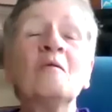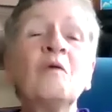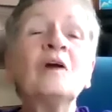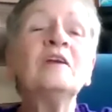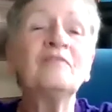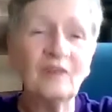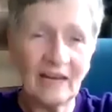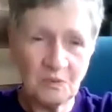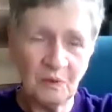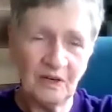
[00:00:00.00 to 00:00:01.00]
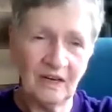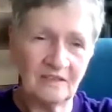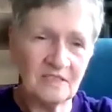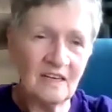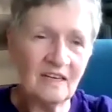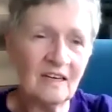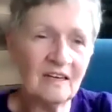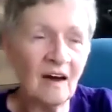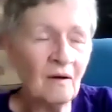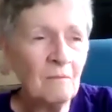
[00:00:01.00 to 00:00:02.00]
wonderful experience,
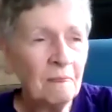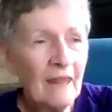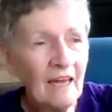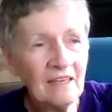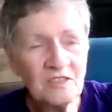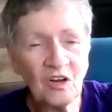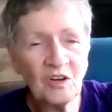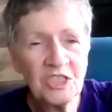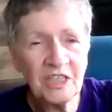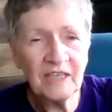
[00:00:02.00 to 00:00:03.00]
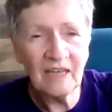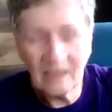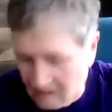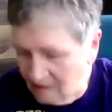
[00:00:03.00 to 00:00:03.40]
and it's all shitty and,